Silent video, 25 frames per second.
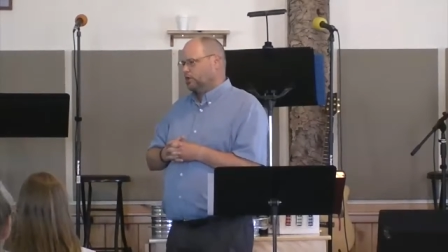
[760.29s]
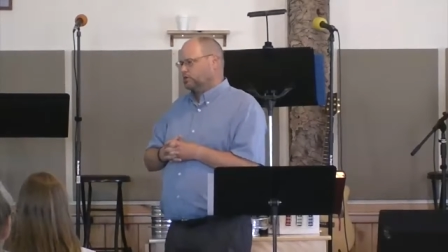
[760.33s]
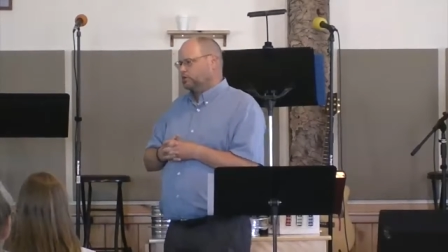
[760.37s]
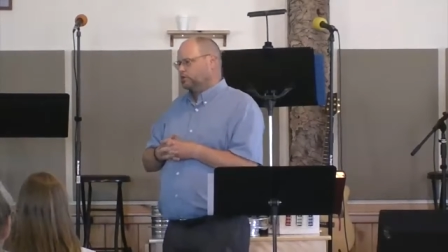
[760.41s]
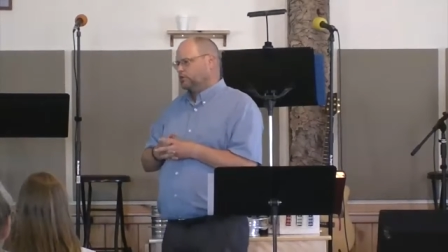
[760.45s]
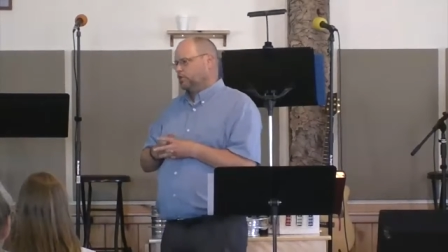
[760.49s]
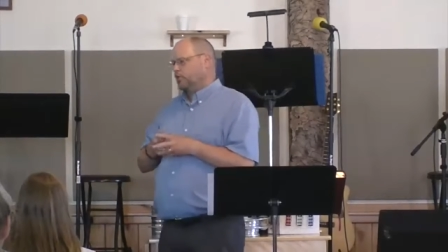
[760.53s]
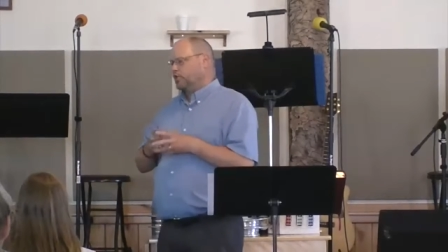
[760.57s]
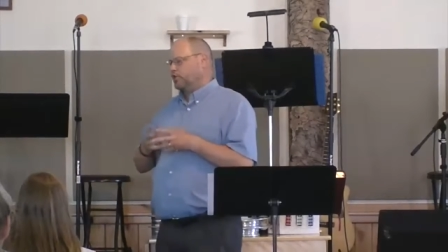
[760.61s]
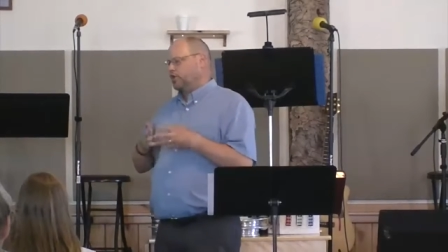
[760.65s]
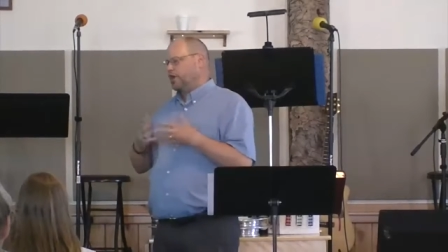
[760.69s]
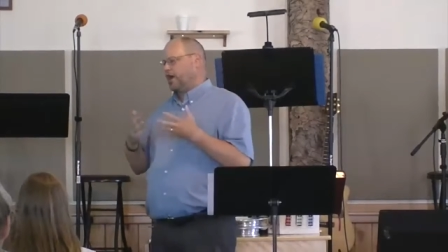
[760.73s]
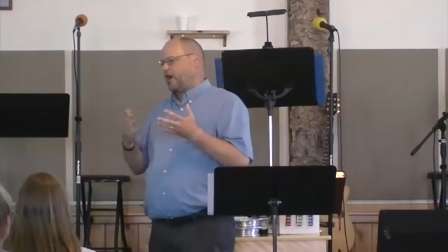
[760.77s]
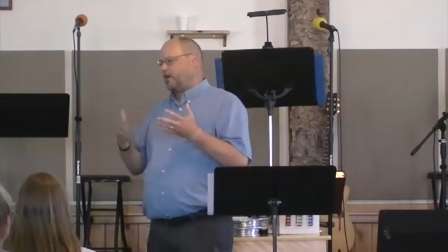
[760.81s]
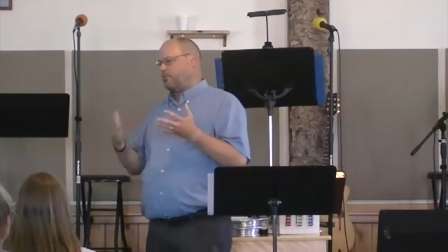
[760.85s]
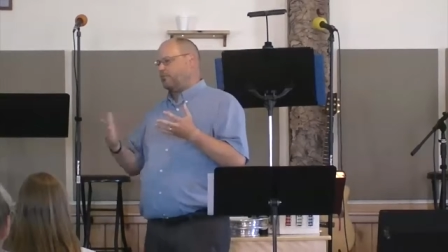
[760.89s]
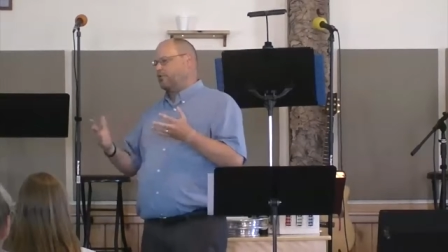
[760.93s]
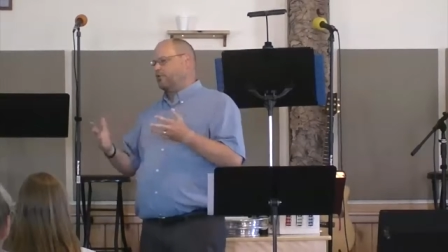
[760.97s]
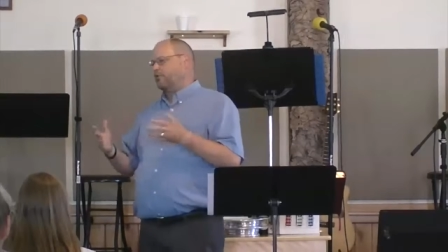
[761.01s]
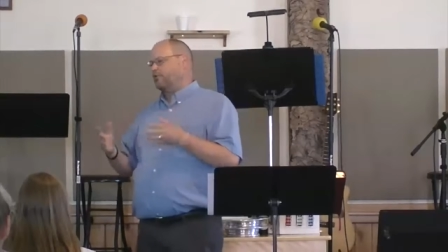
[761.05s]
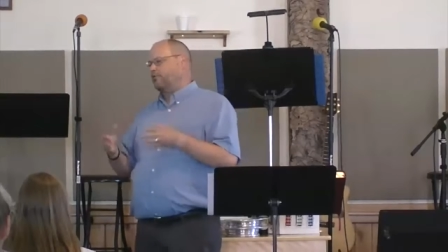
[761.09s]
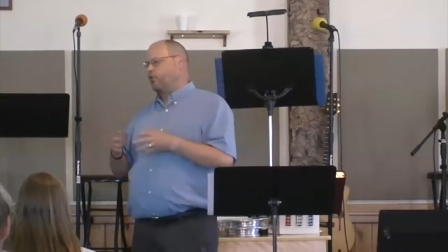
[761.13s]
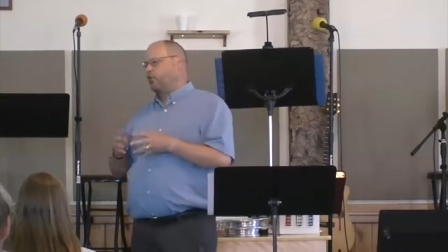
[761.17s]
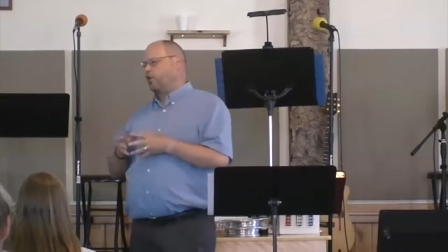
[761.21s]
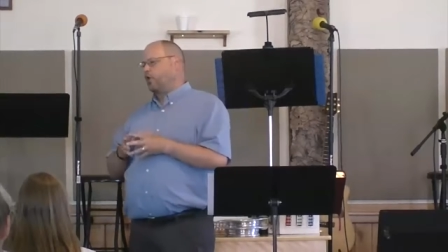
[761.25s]
So you
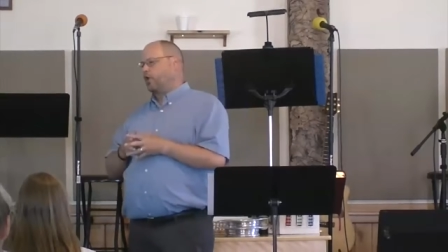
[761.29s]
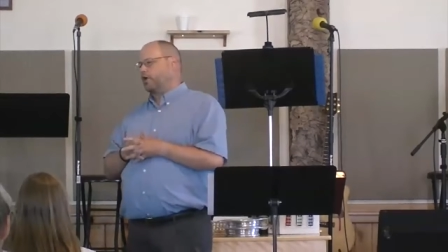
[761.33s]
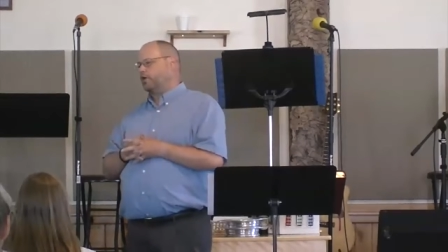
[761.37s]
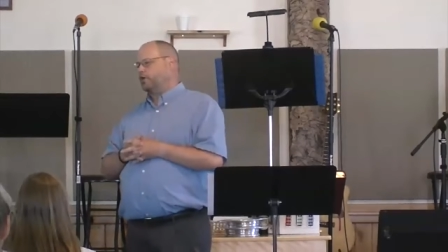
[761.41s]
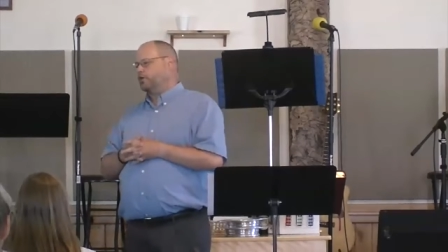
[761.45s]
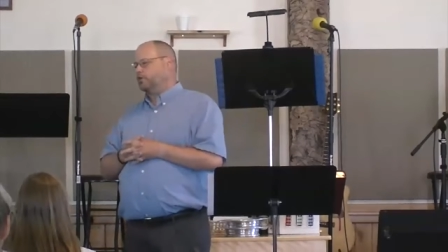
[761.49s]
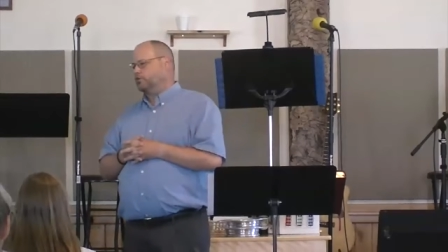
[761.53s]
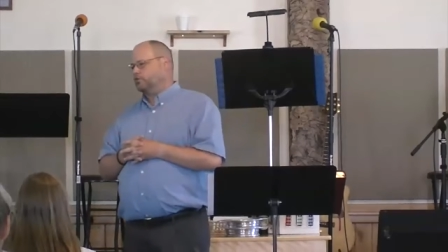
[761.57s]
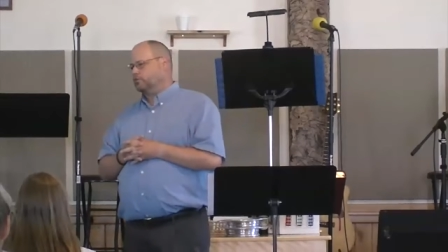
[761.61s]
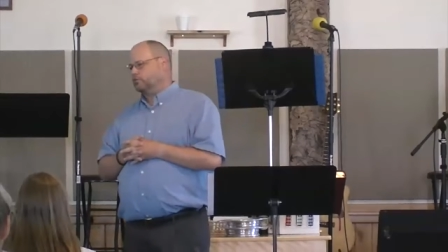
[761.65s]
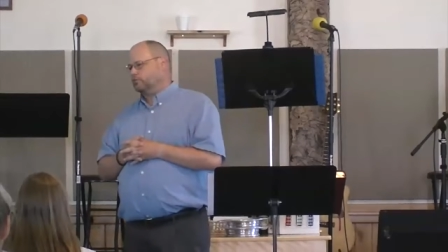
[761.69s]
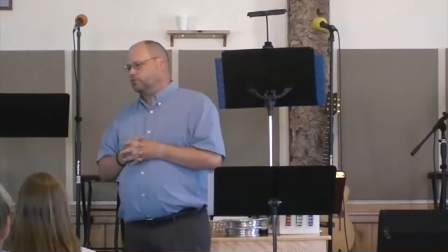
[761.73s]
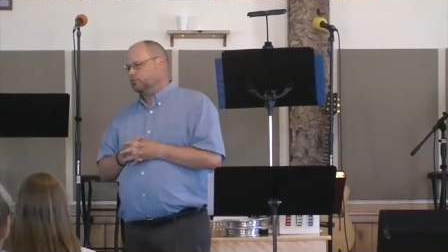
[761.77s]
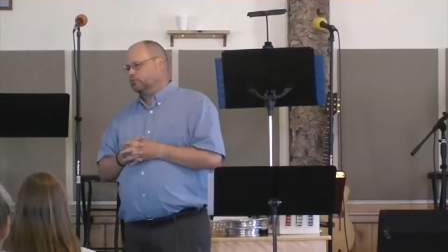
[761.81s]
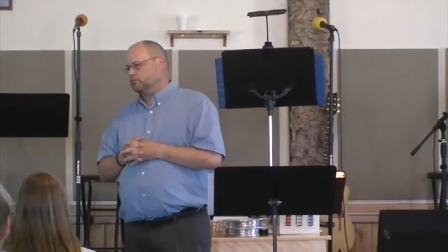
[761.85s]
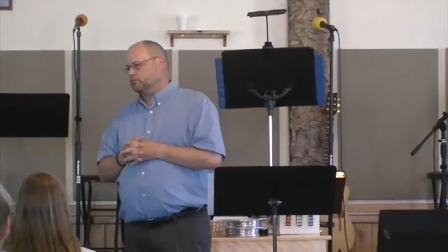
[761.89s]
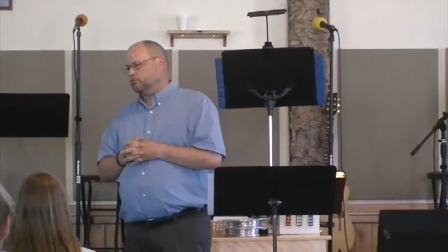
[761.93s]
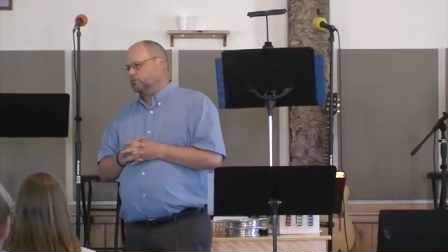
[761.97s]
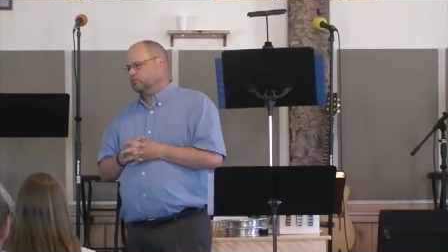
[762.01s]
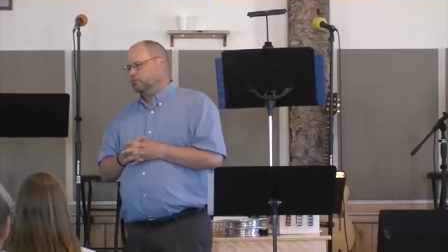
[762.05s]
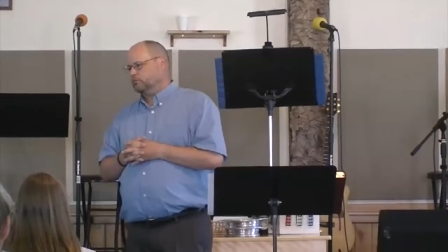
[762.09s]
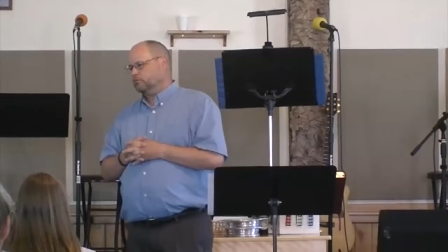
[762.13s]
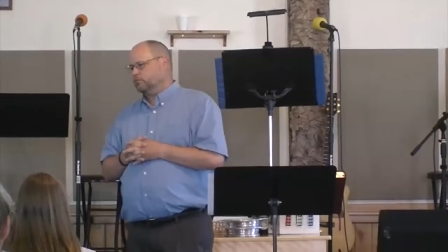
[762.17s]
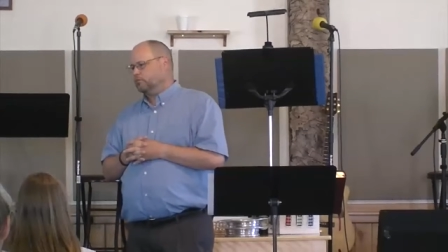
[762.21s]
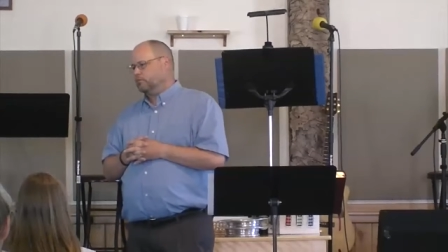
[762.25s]
have before you
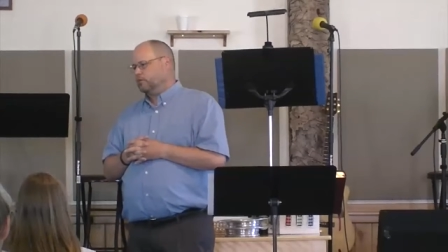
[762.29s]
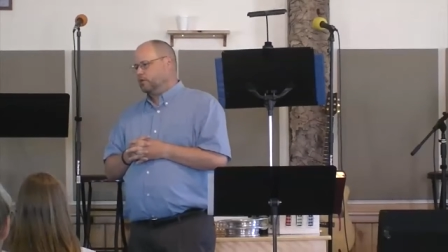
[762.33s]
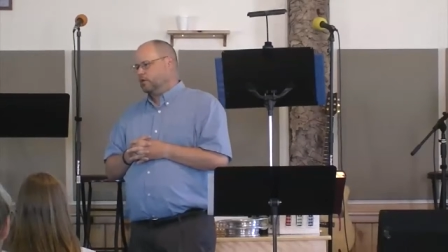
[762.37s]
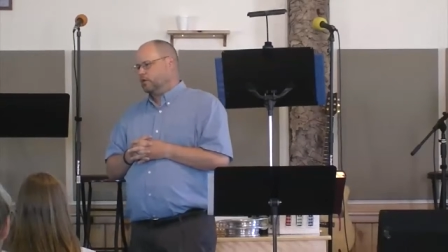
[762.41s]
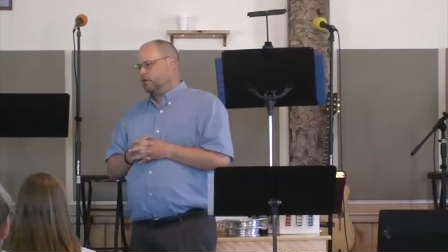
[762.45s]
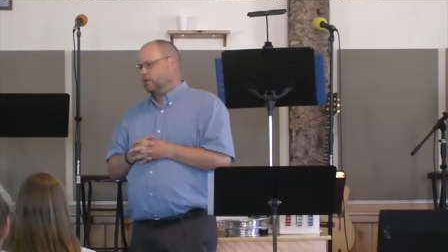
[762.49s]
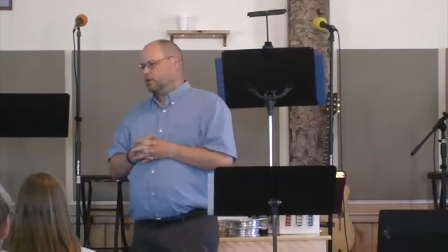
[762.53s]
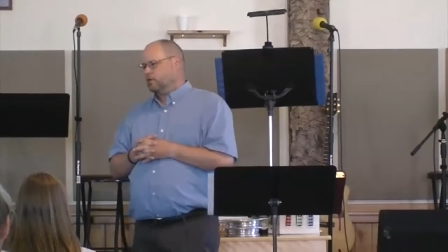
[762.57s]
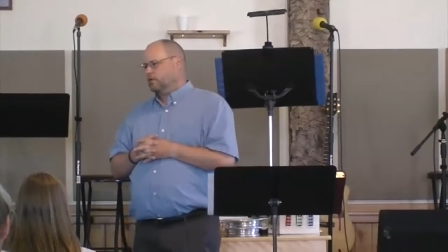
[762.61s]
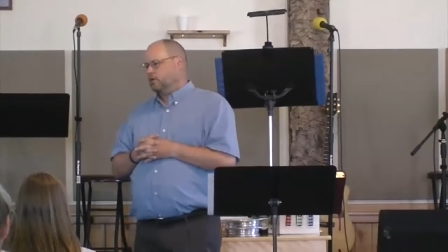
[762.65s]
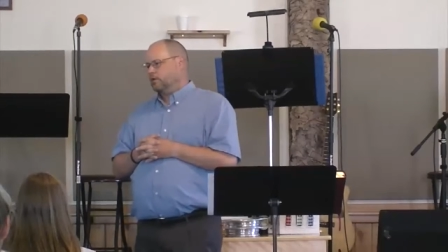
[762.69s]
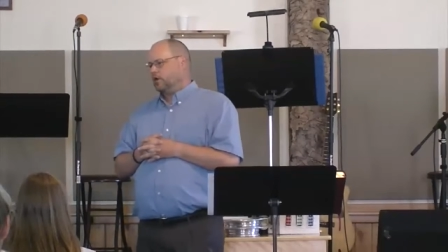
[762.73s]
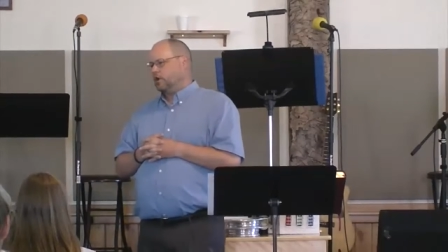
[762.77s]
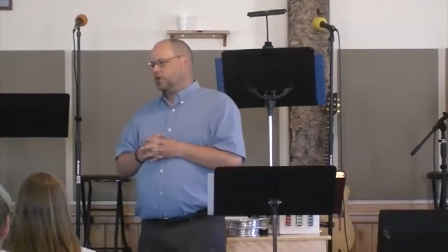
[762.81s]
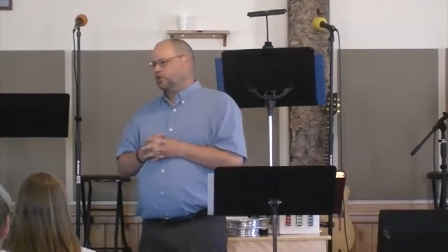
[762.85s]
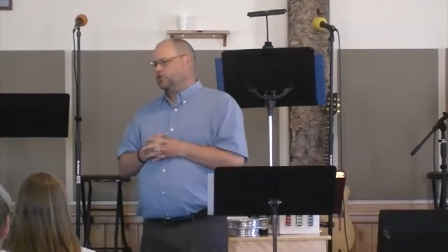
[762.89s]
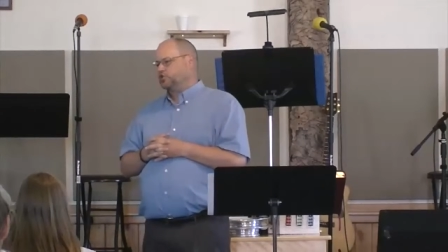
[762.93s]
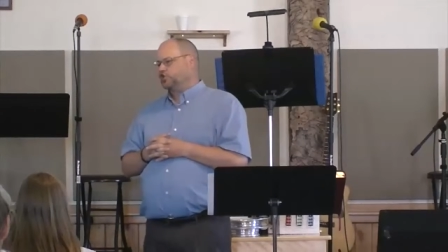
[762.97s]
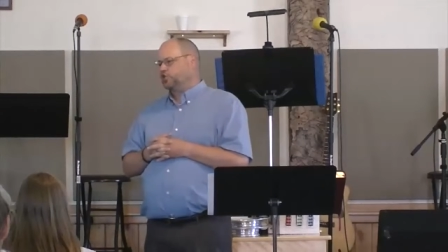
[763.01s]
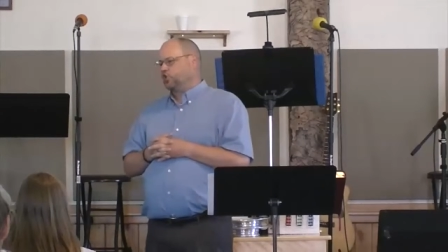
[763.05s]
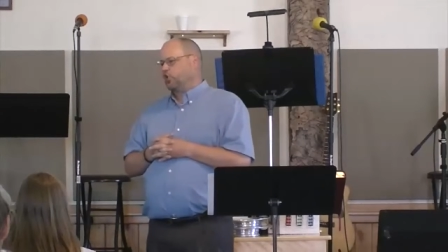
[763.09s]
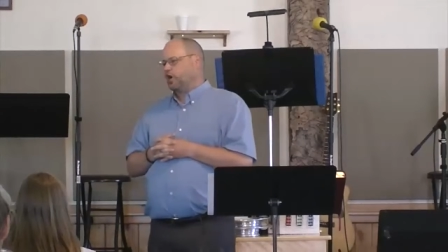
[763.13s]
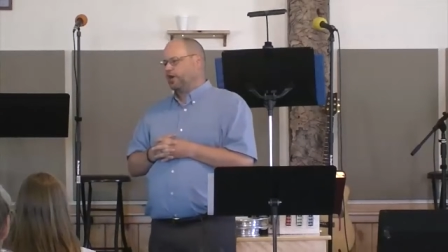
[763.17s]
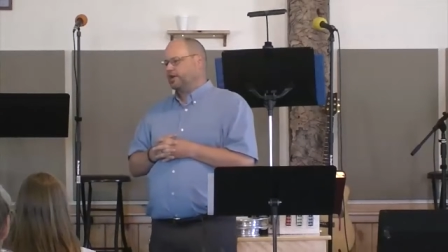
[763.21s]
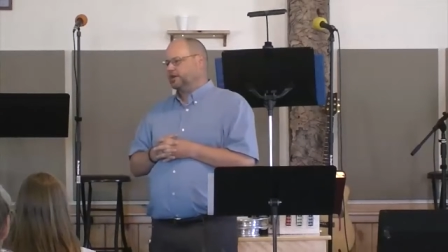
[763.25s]
a
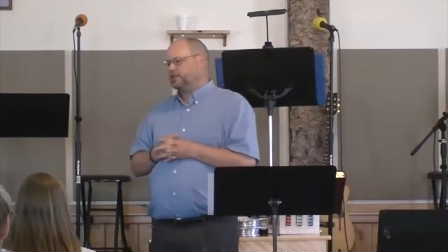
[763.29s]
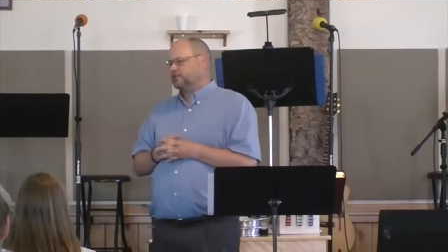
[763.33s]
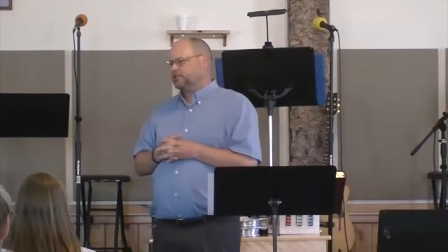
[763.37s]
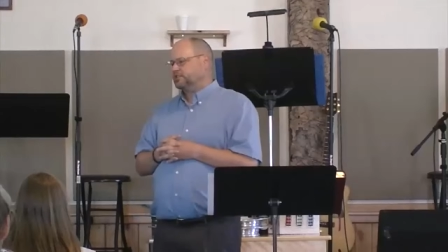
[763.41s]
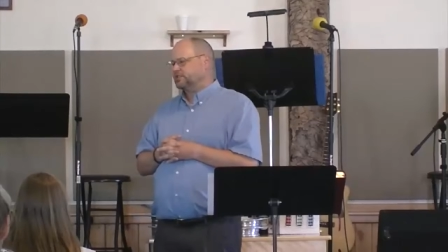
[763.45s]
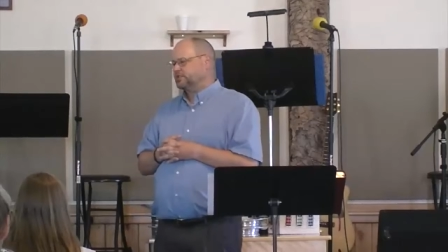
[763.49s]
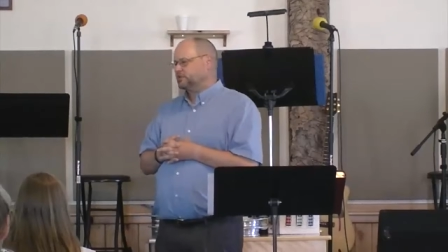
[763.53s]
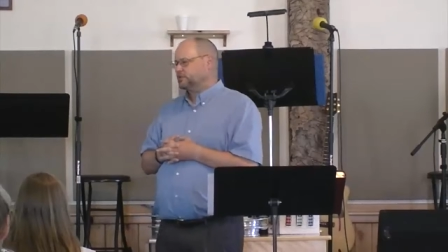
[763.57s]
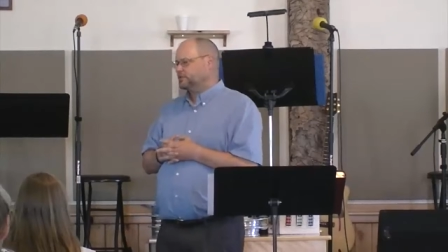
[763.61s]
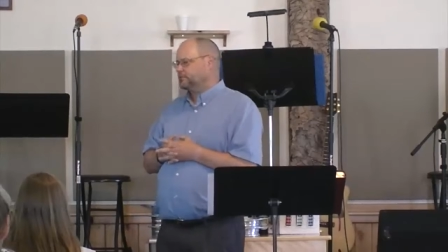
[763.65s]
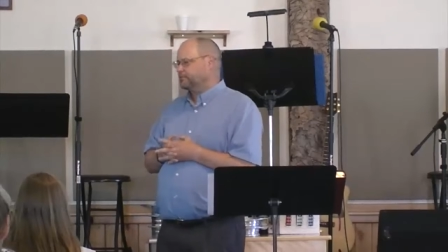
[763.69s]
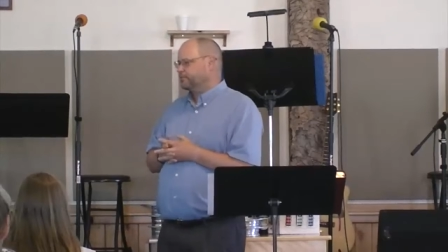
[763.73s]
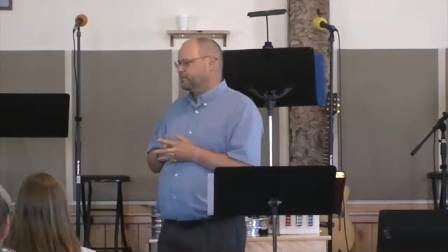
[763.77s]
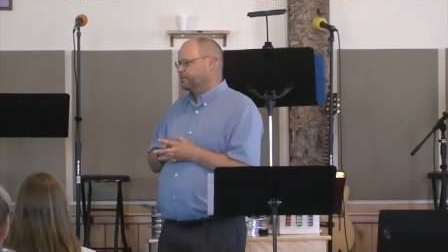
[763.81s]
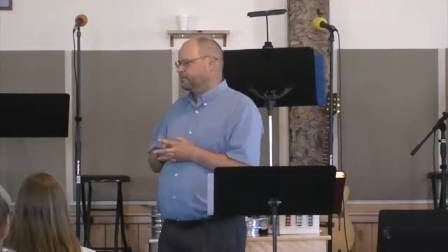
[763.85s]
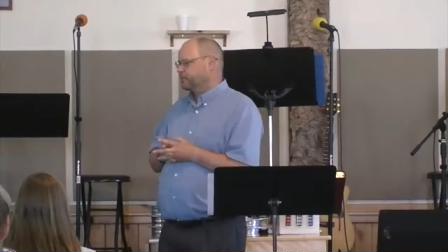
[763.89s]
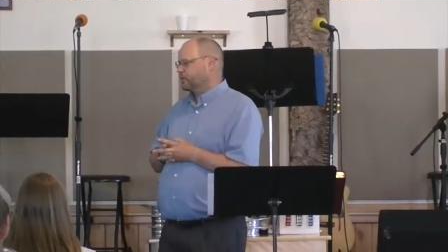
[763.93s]
choice.